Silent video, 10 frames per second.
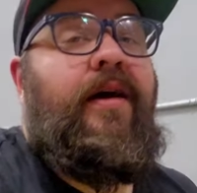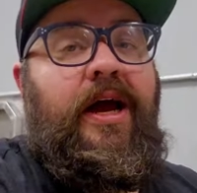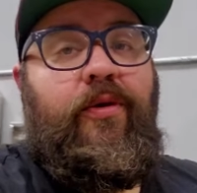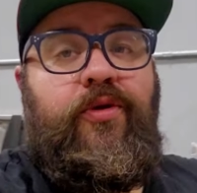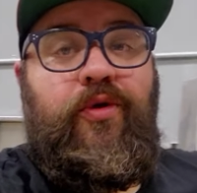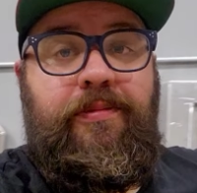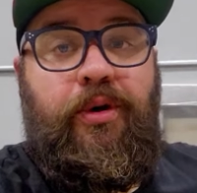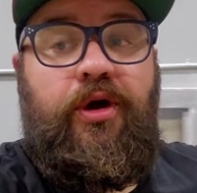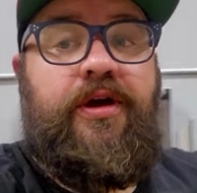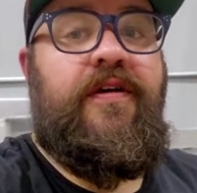I would
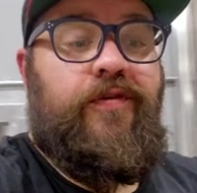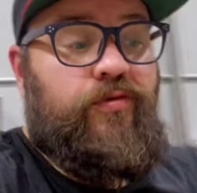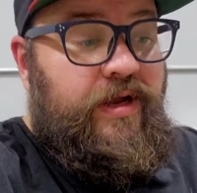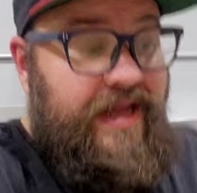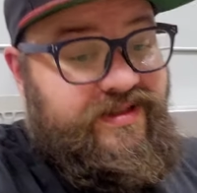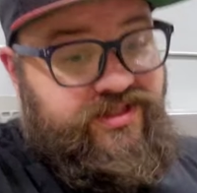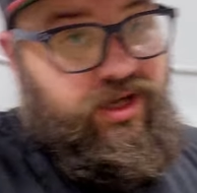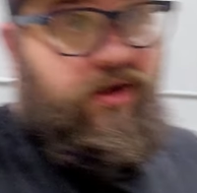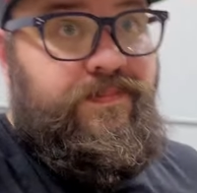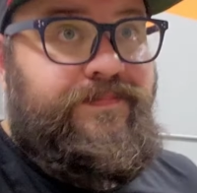rebook for re
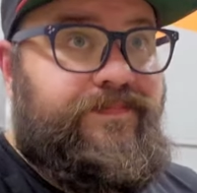install.